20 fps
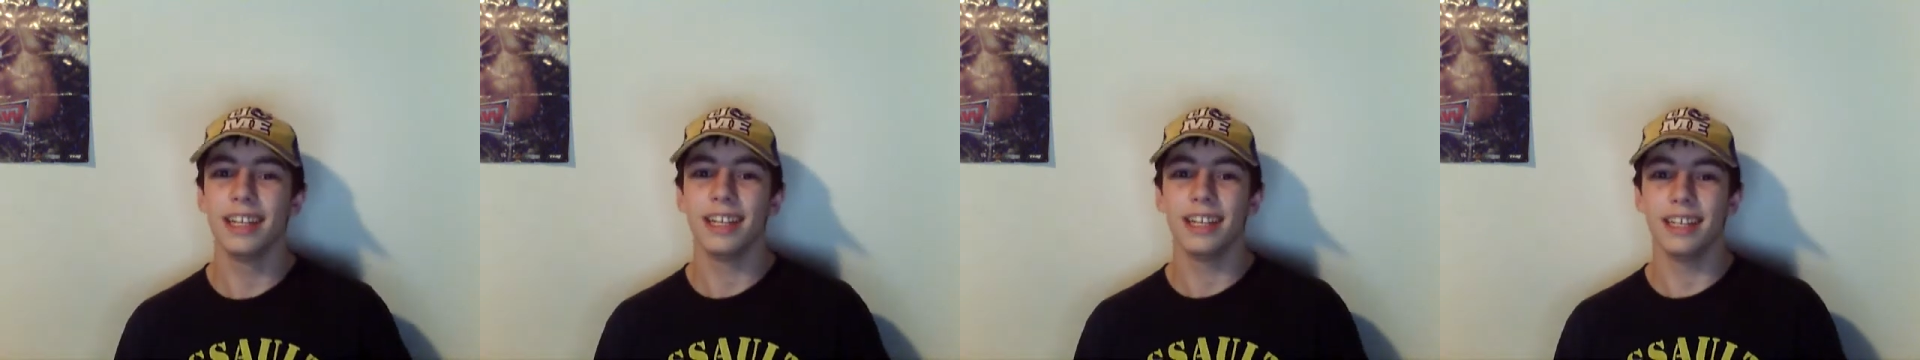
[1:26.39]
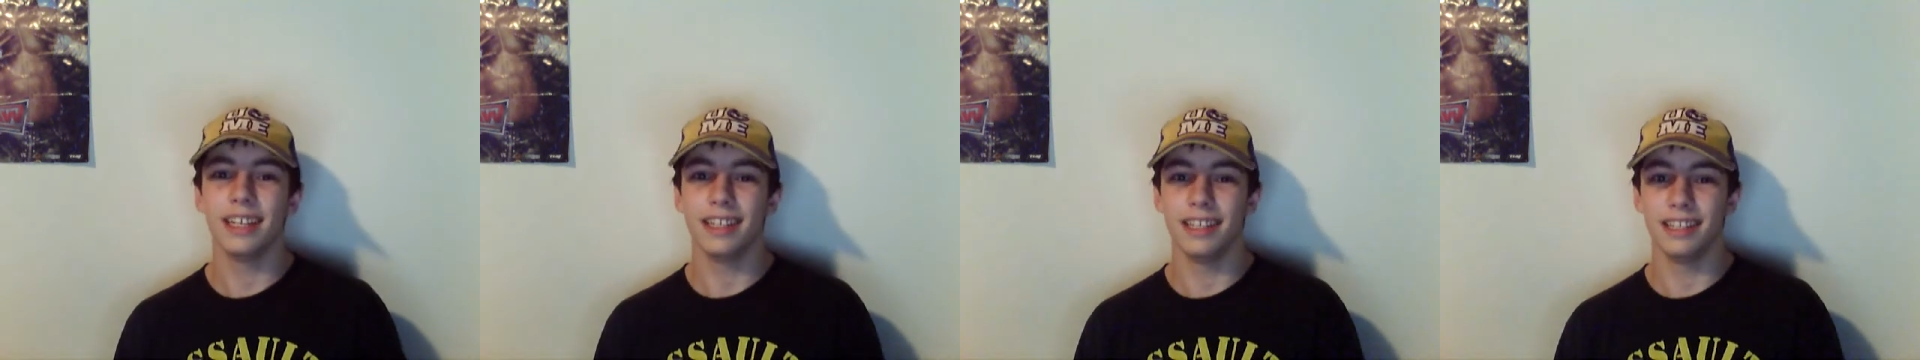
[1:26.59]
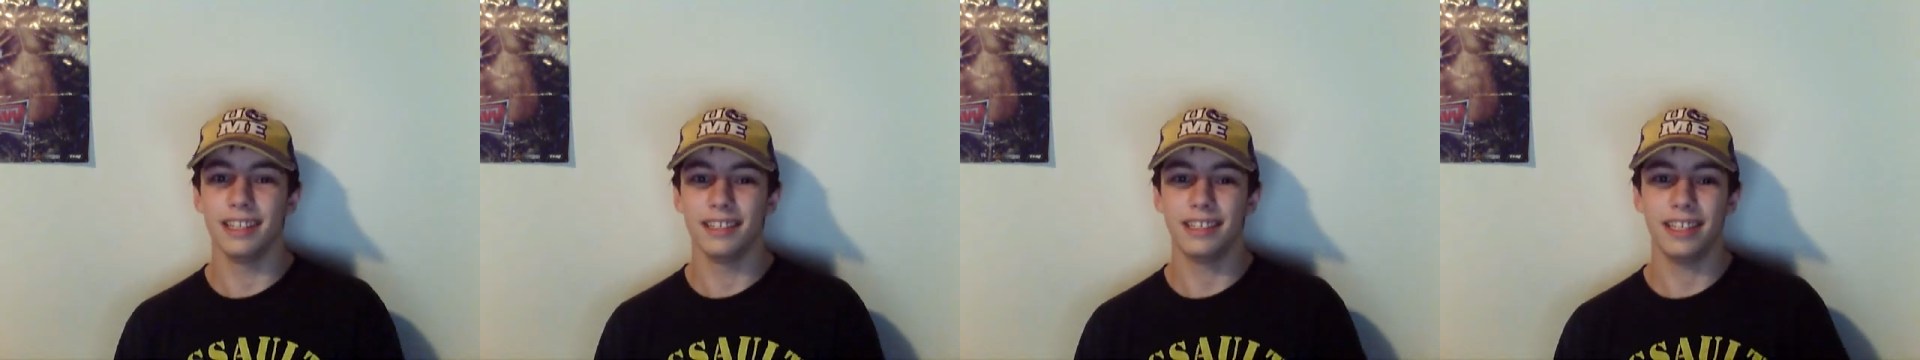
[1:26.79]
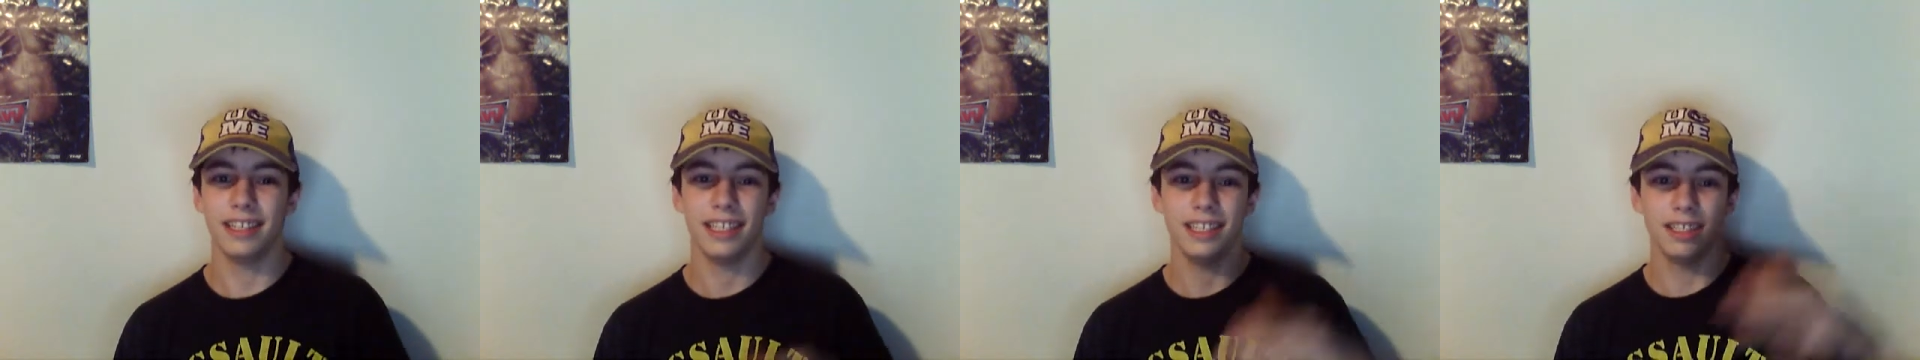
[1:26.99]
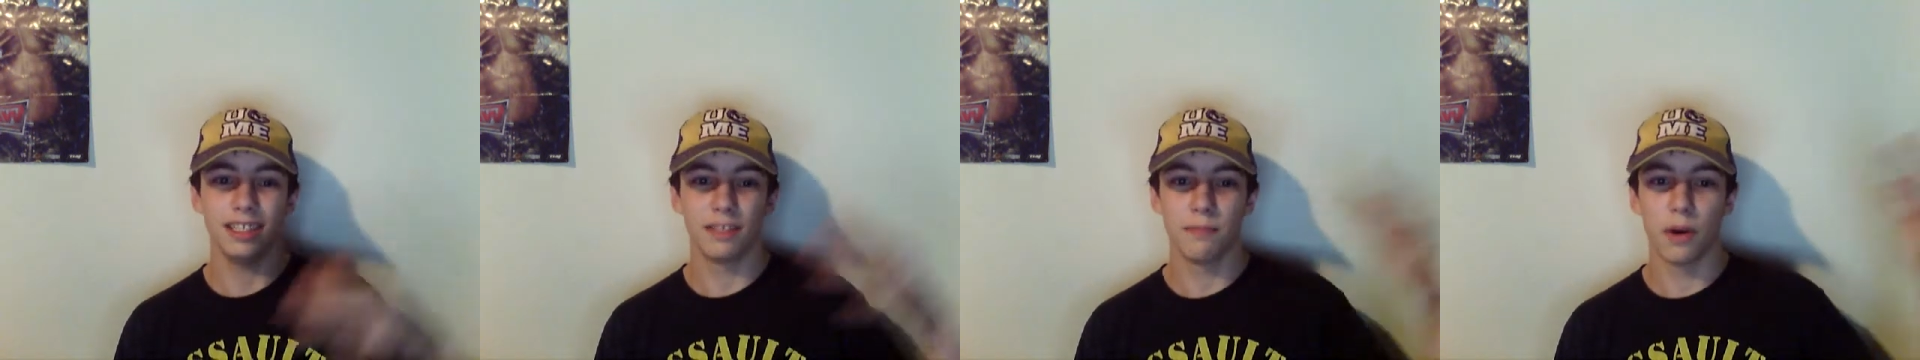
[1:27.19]
Is
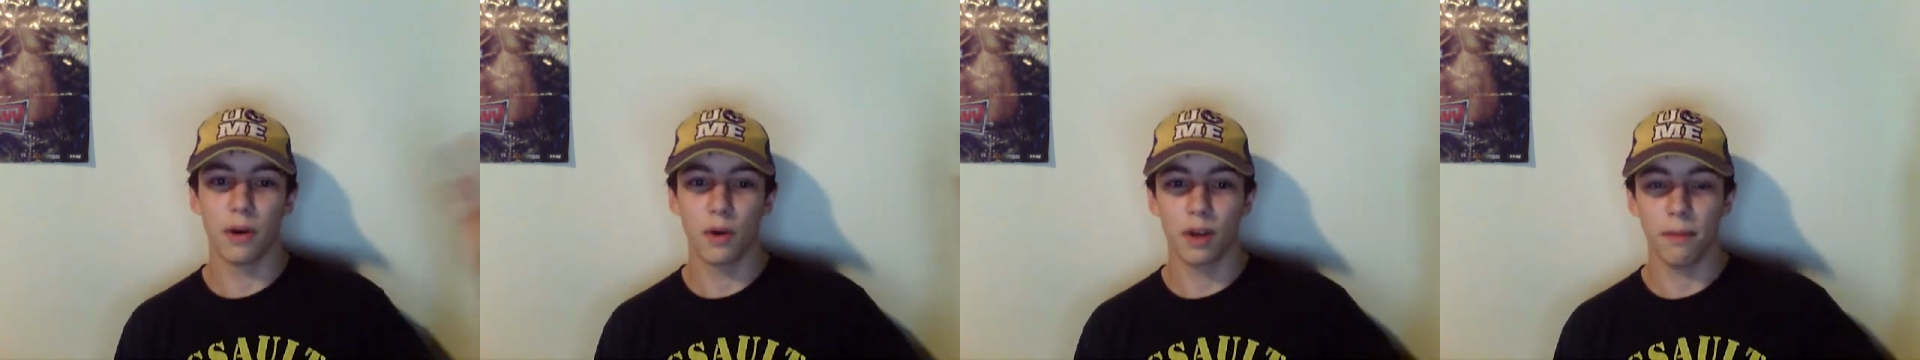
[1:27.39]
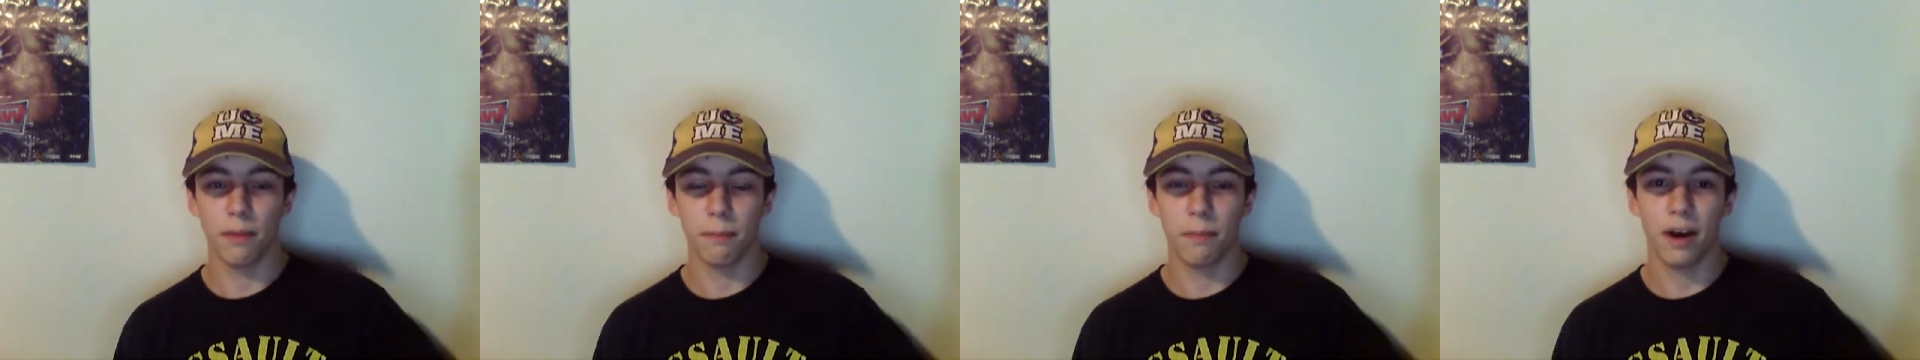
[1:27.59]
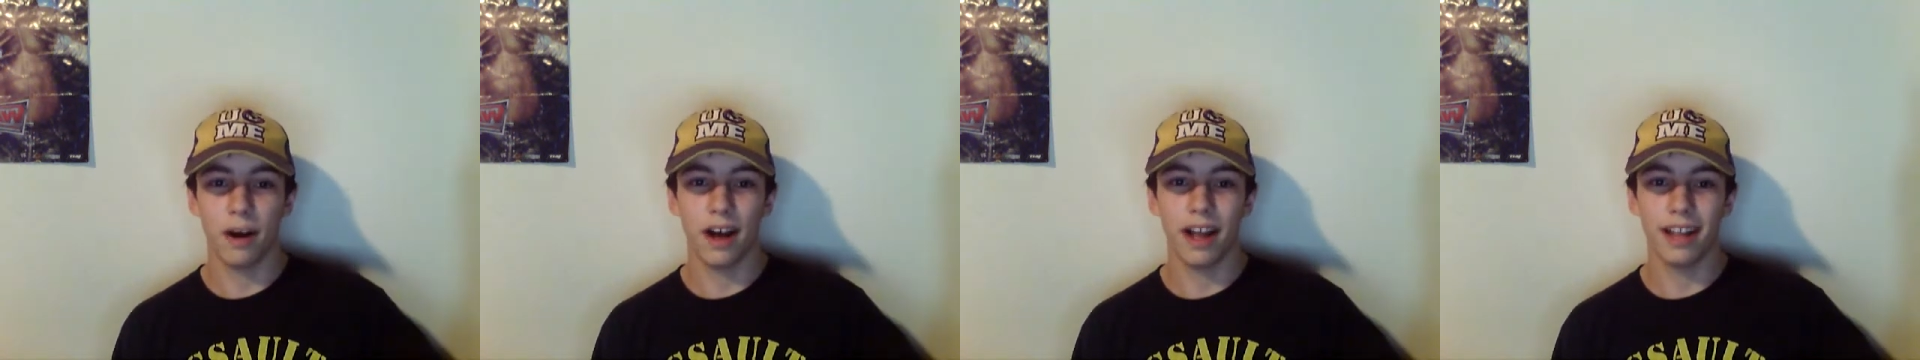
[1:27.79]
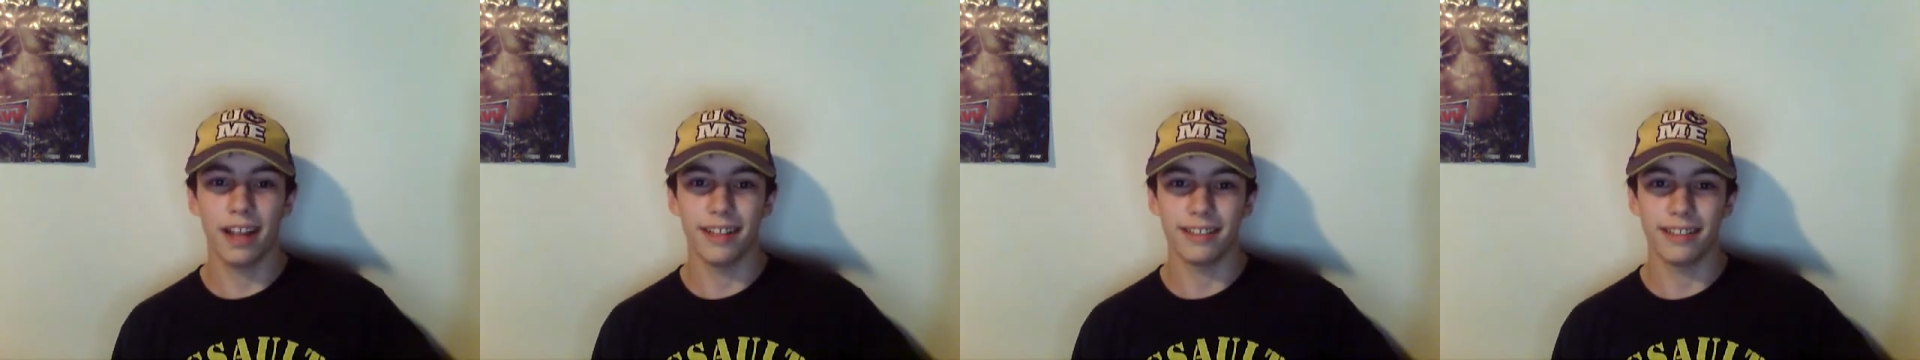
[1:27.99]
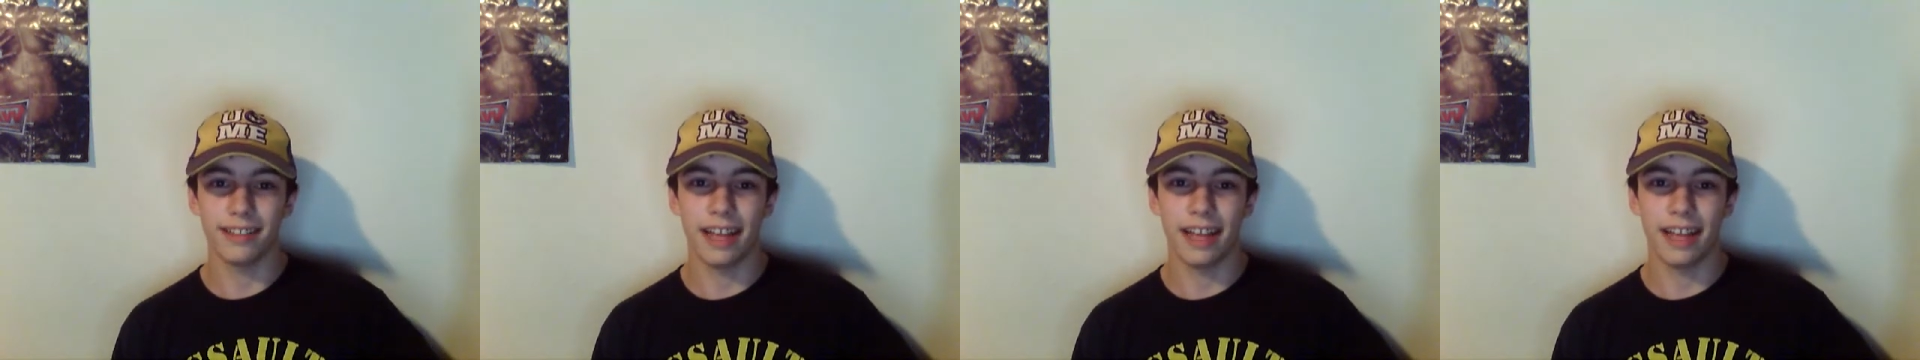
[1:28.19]
he smoking pot at his